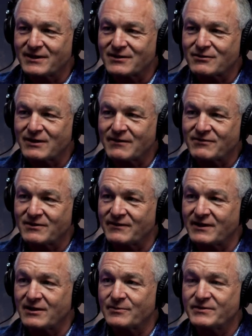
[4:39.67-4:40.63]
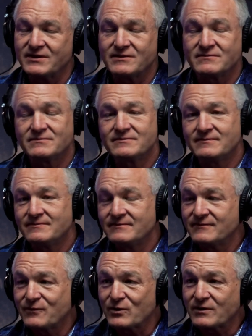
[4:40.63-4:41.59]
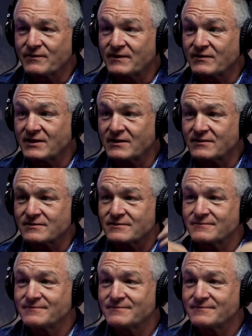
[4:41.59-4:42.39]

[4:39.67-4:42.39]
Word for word: aircraft developed in 40, 50 years.